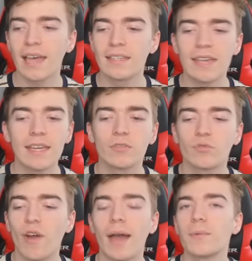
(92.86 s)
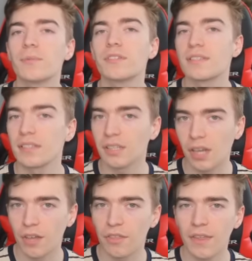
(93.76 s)
and a ground
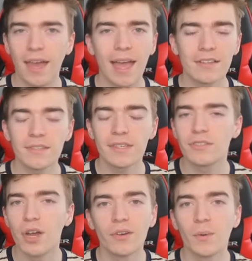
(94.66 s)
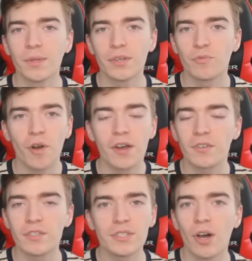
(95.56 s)
sloth. I actually don't know what the
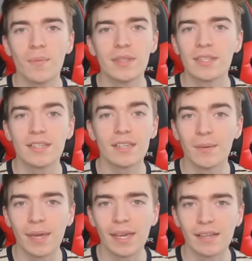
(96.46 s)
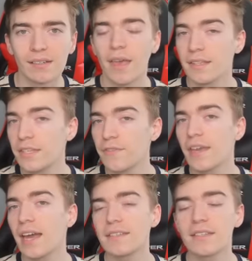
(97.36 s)
rarest common's gonna be. See if
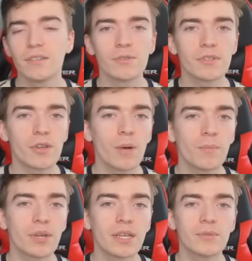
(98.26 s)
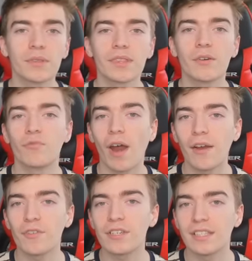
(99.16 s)
you guys can also go and predict what the
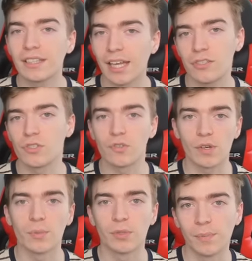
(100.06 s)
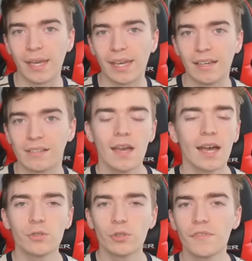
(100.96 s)
rarest legendary will be.
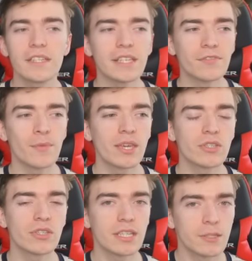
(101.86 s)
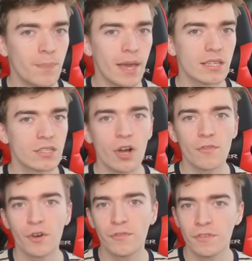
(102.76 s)
And all of this information is based
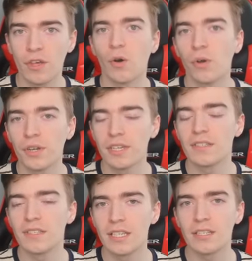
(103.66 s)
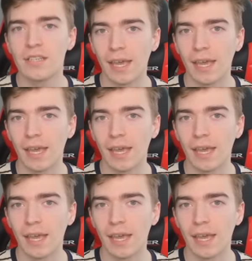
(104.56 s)
off of the audience's